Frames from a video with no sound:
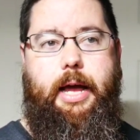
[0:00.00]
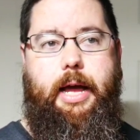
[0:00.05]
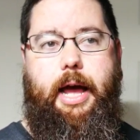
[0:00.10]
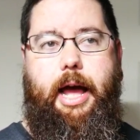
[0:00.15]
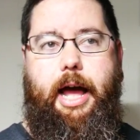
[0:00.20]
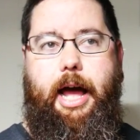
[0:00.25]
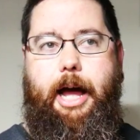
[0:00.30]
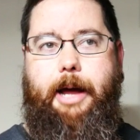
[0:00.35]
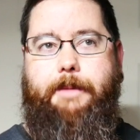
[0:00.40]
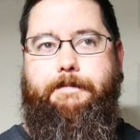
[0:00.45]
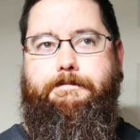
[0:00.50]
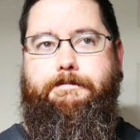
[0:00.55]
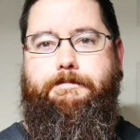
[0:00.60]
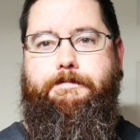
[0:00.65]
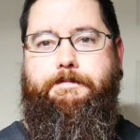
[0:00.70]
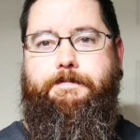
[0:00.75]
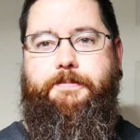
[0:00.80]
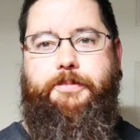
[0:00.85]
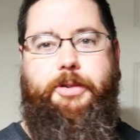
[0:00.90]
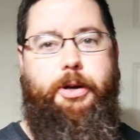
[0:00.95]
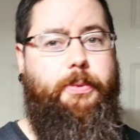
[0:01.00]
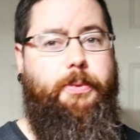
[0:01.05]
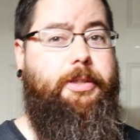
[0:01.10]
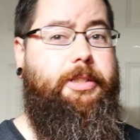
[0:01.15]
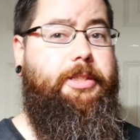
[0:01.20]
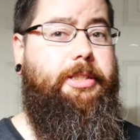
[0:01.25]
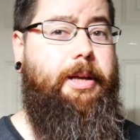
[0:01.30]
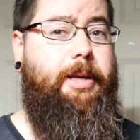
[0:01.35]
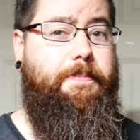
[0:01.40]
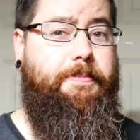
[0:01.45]
there
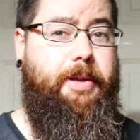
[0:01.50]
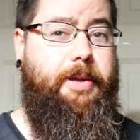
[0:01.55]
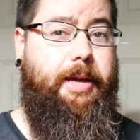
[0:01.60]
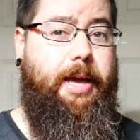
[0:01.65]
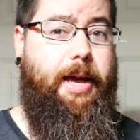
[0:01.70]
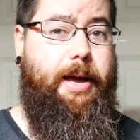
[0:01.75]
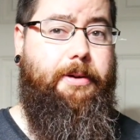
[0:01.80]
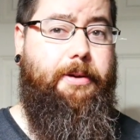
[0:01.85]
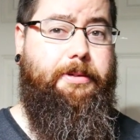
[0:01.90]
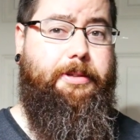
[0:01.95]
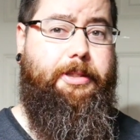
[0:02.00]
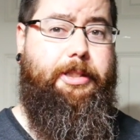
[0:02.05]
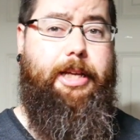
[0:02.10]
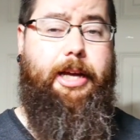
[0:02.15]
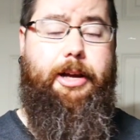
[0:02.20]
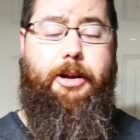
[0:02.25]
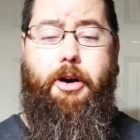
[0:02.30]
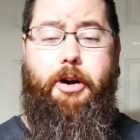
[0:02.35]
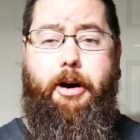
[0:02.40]
was something else that